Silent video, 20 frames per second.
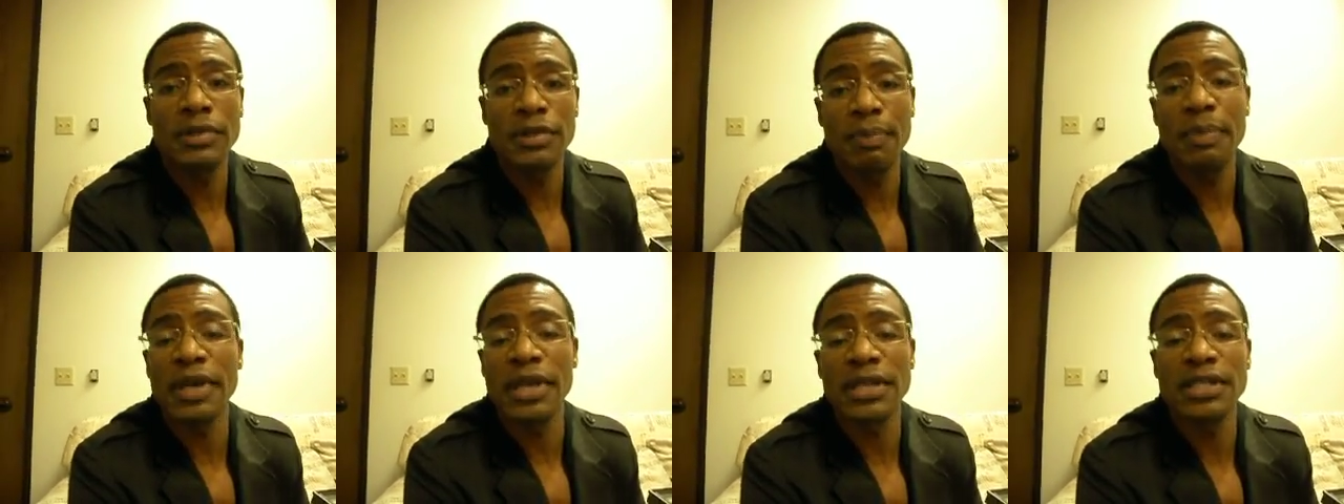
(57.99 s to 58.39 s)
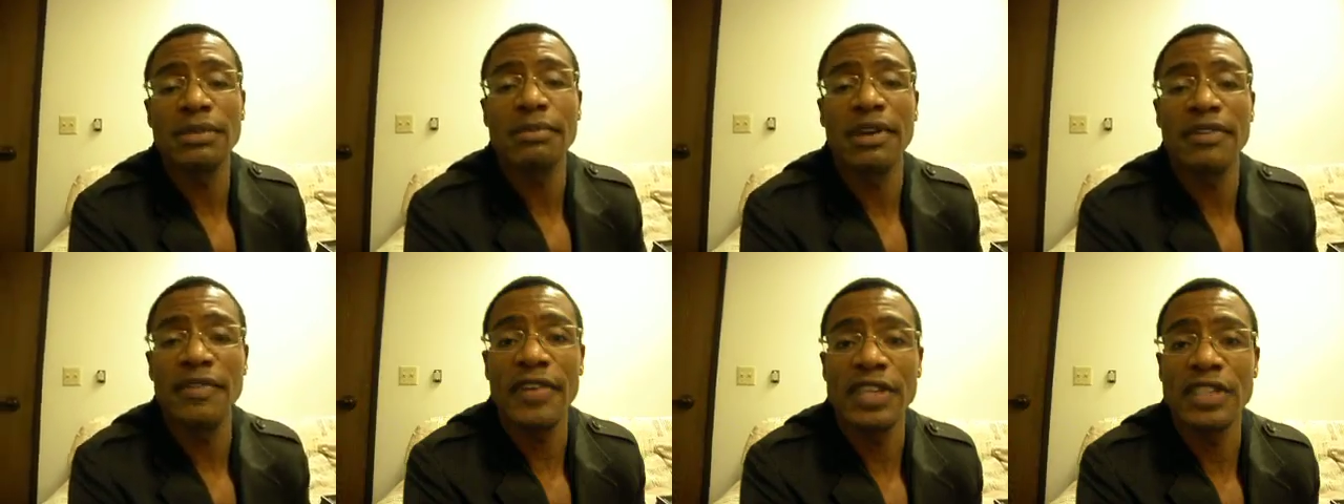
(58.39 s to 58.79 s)
speaking to
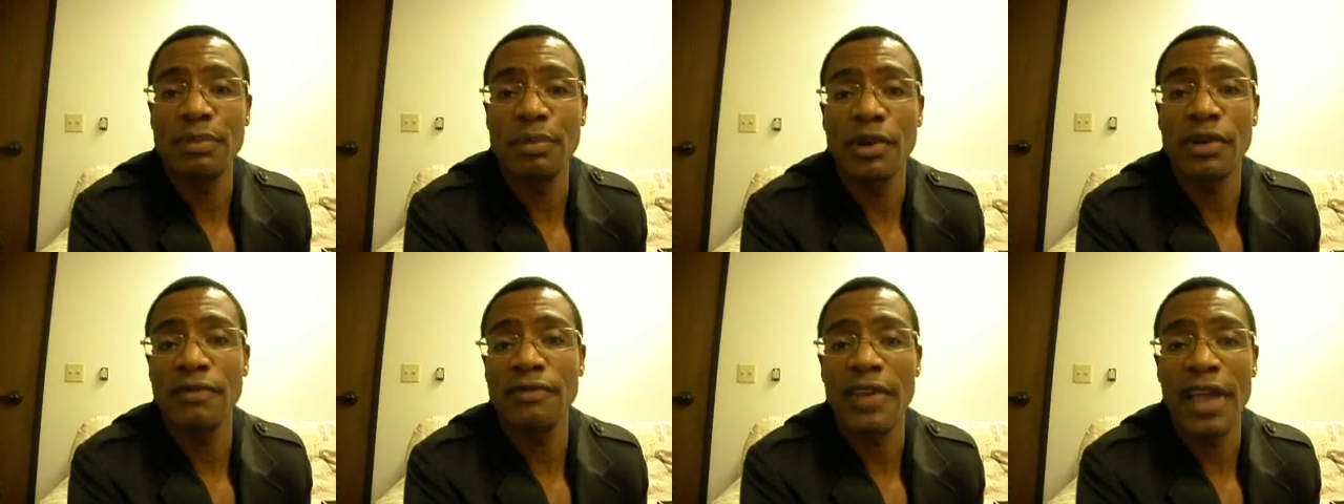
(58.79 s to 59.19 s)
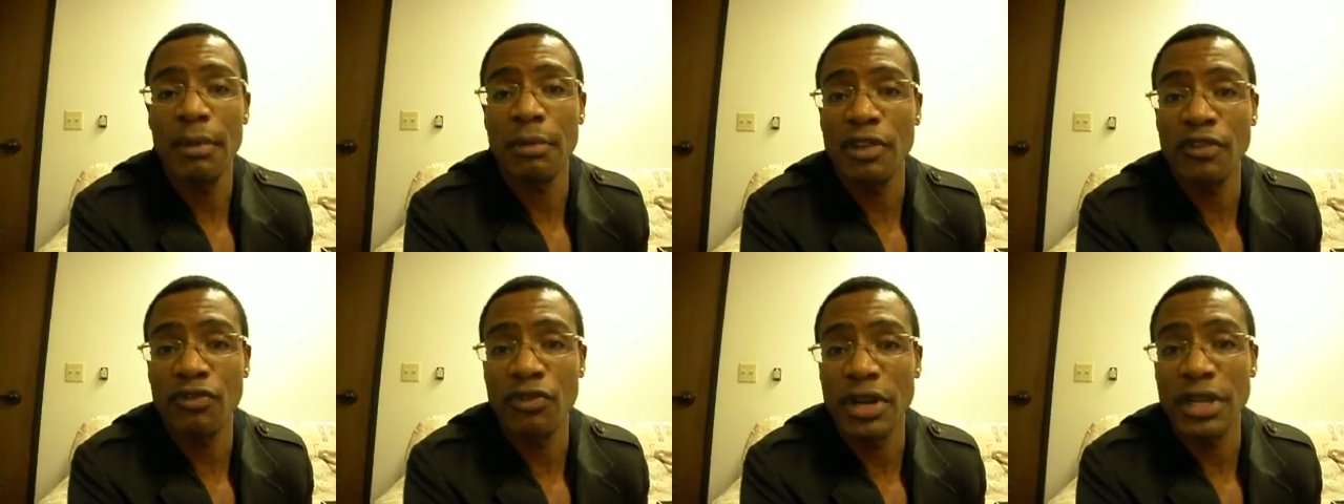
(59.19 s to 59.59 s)
my Facebook
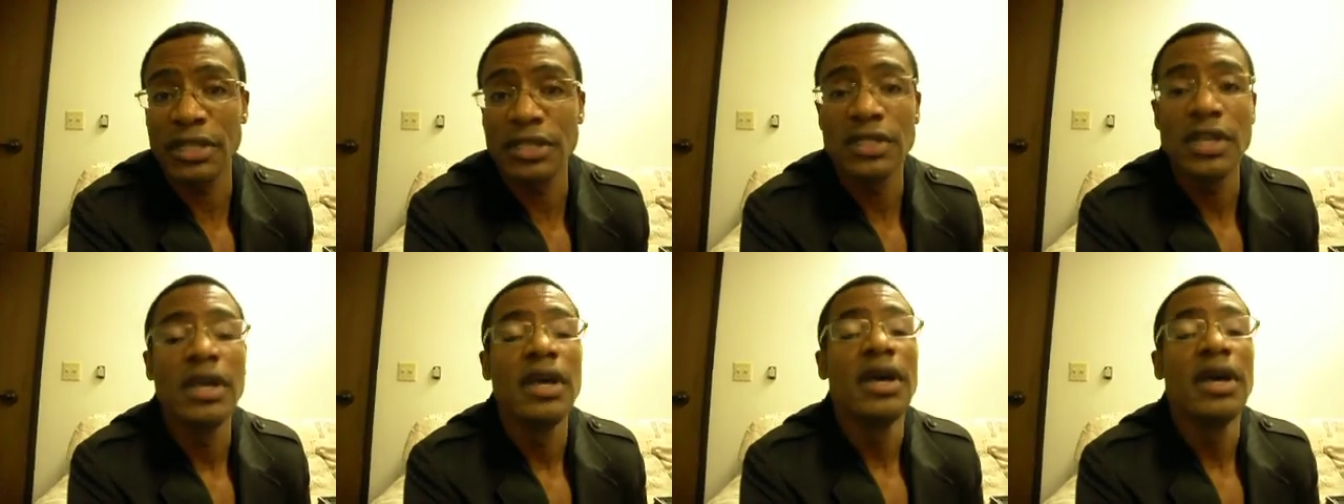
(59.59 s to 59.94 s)
family friends,